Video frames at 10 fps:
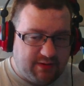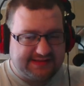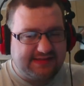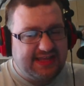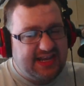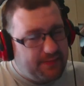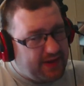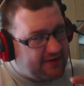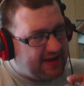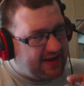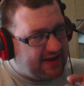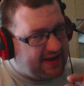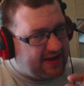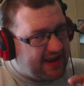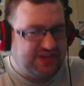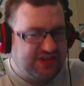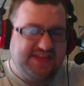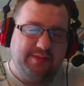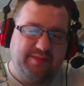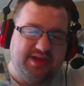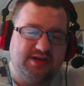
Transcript: A little bit of a hand destruction theme here,